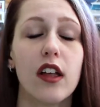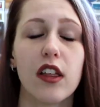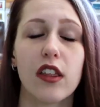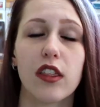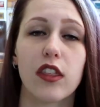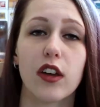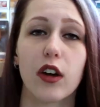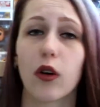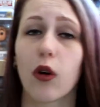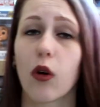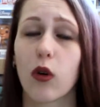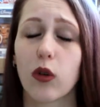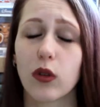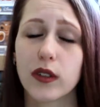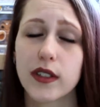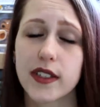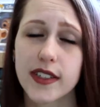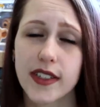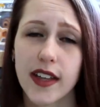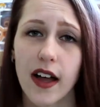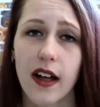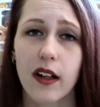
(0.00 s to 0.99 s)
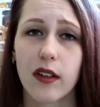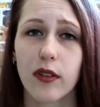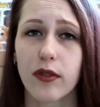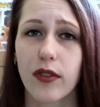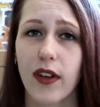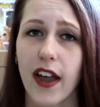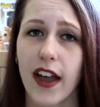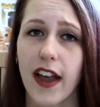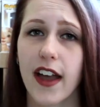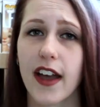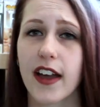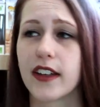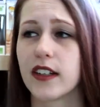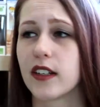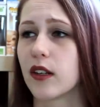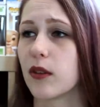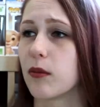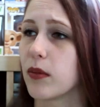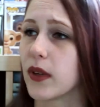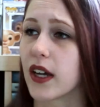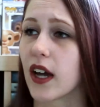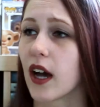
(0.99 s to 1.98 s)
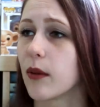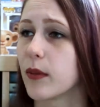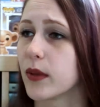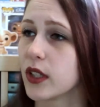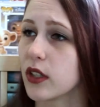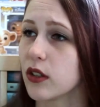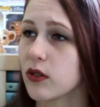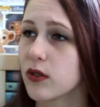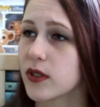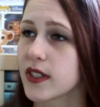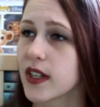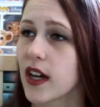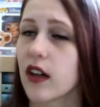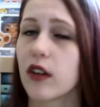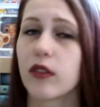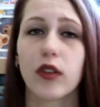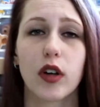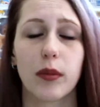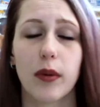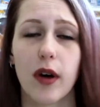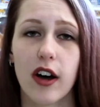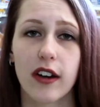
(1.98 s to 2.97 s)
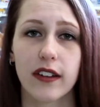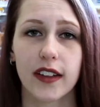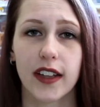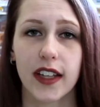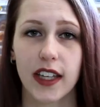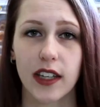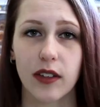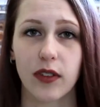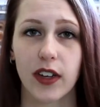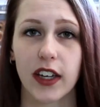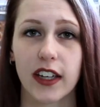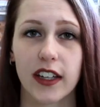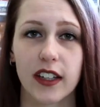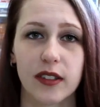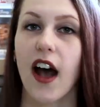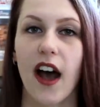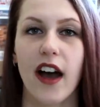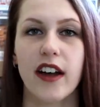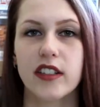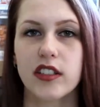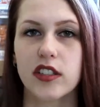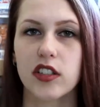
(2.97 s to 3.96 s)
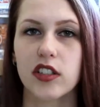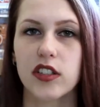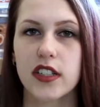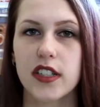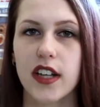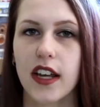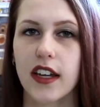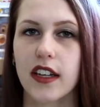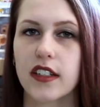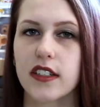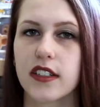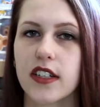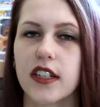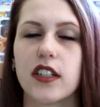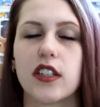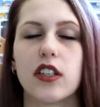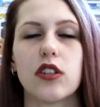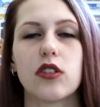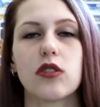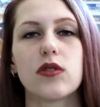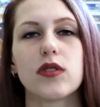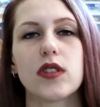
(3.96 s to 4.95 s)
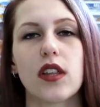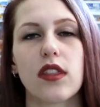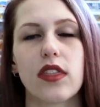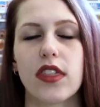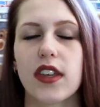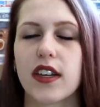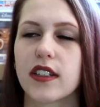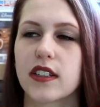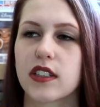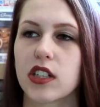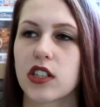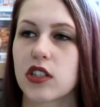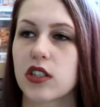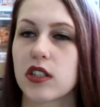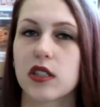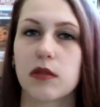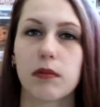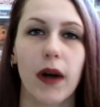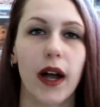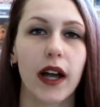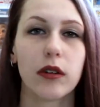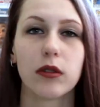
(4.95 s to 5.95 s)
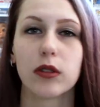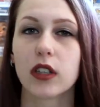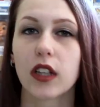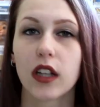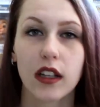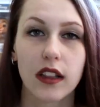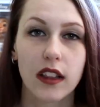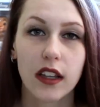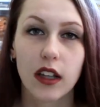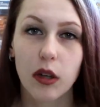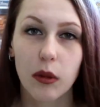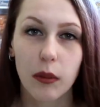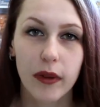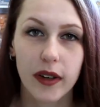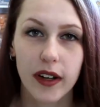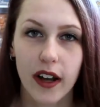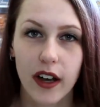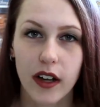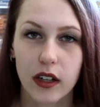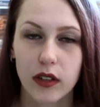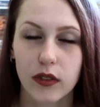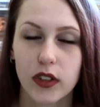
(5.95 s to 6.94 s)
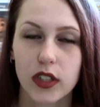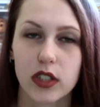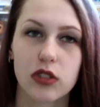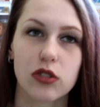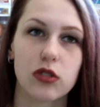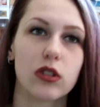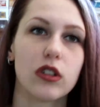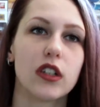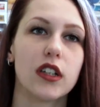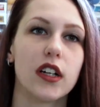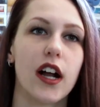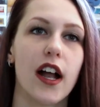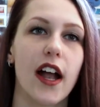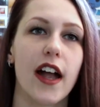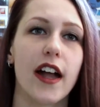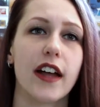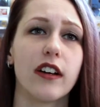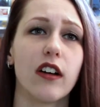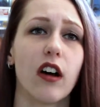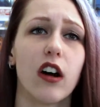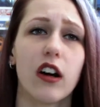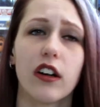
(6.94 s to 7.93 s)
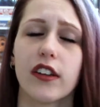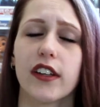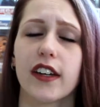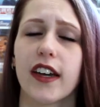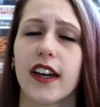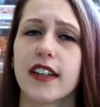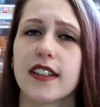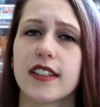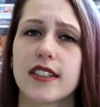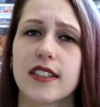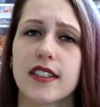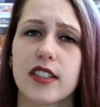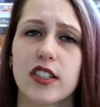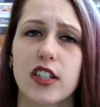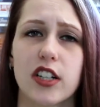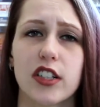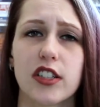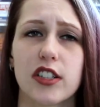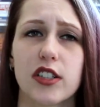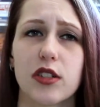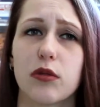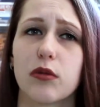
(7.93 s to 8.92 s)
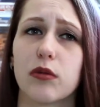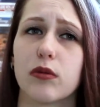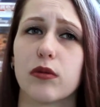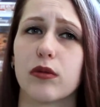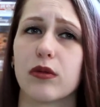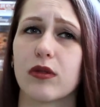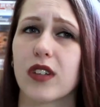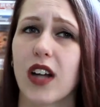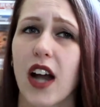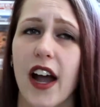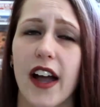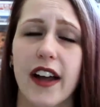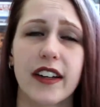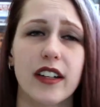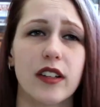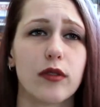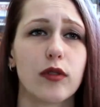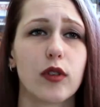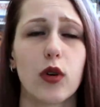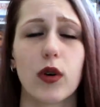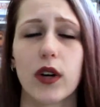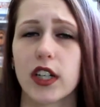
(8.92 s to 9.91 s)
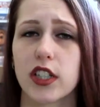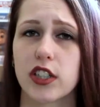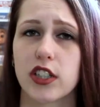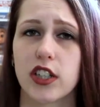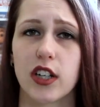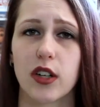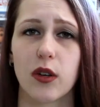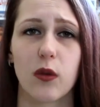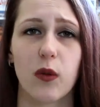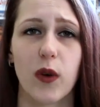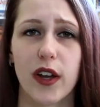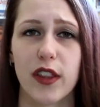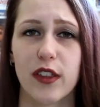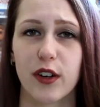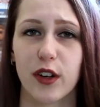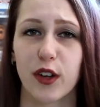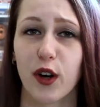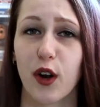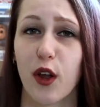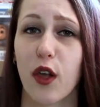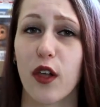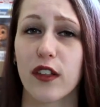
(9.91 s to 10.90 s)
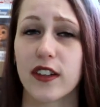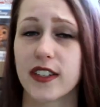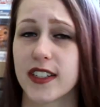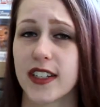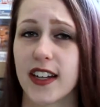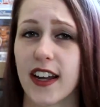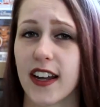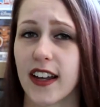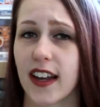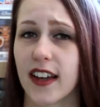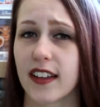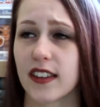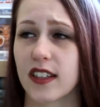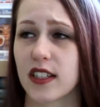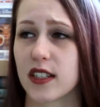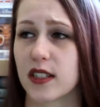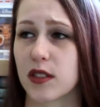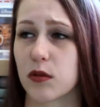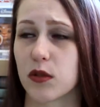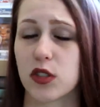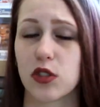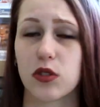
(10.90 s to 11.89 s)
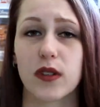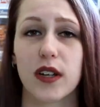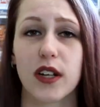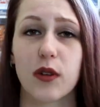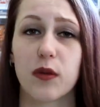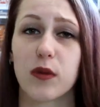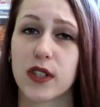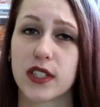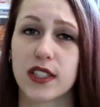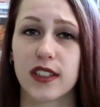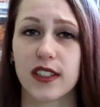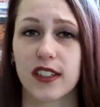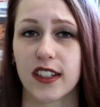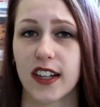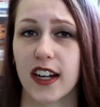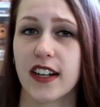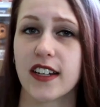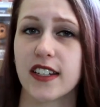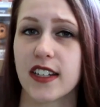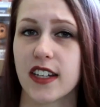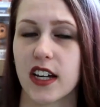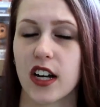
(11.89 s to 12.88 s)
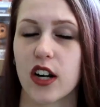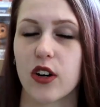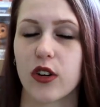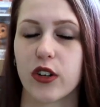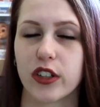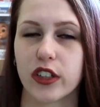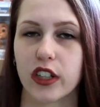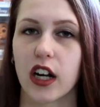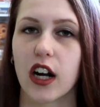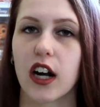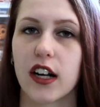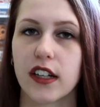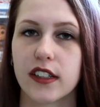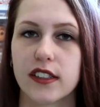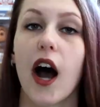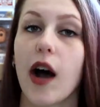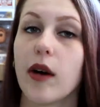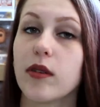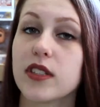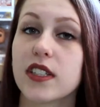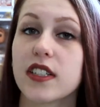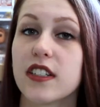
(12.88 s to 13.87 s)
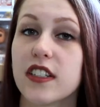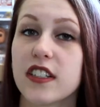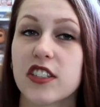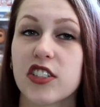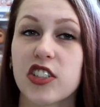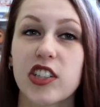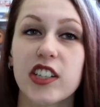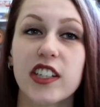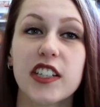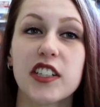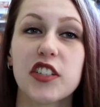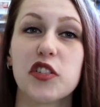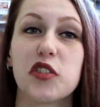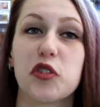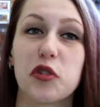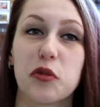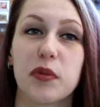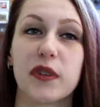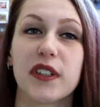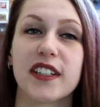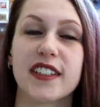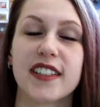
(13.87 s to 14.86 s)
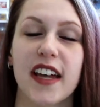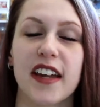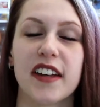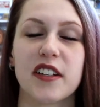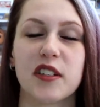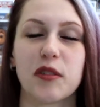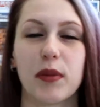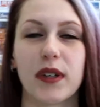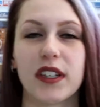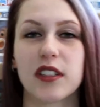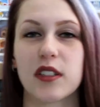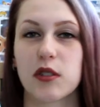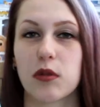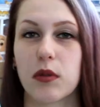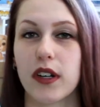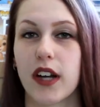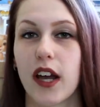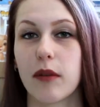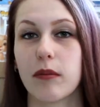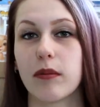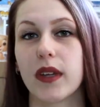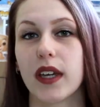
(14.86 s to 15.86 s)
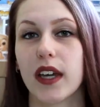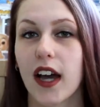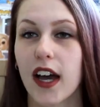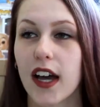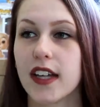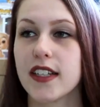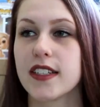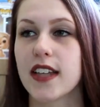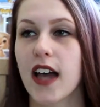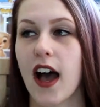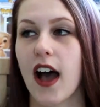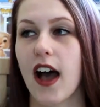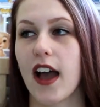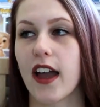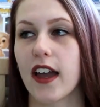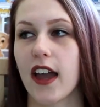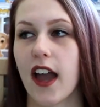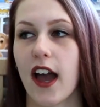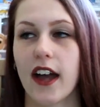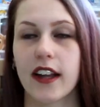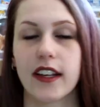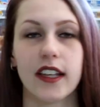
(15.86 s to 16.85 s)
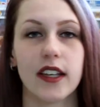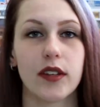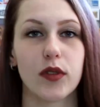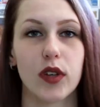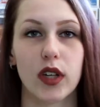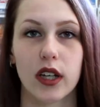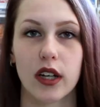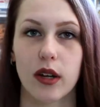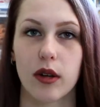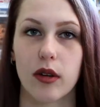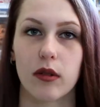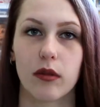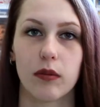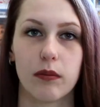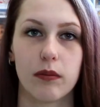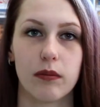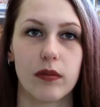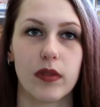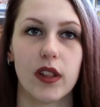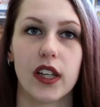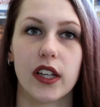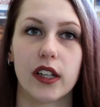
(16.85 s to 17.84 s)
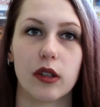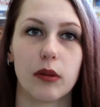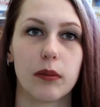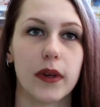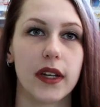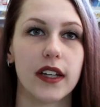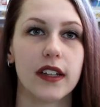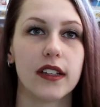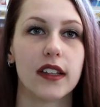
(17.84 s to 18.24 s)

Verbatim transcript: their old self and become a new self upon leaving. As their stay continues, things start to spiral a little bit out of control, and all the guests start to kind of question whether staying at this retreat was a good idea or not. I was initially super excited to pick this one up because I had given Little Big